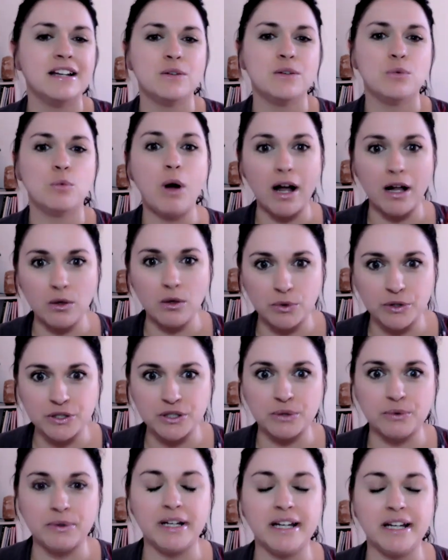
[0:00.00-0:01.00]
while we're
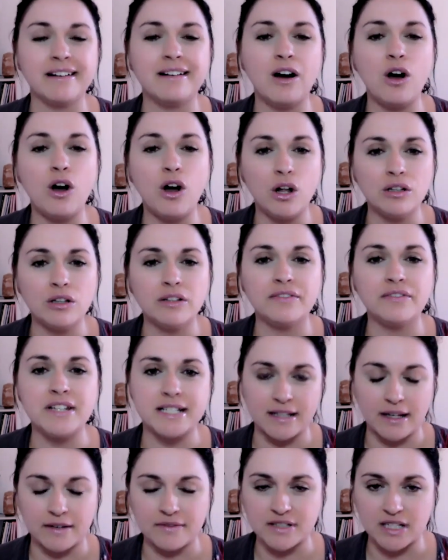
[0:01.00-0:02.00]
doing all of
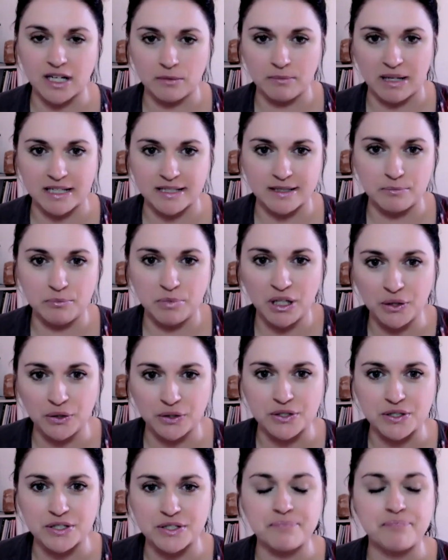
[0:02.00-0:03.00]
these lifestyle medicine
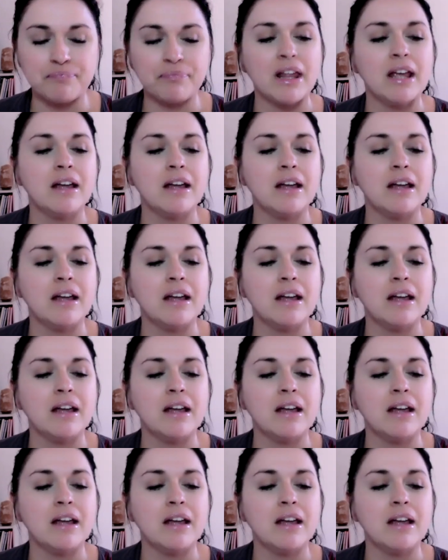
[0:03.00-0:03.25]
pillars.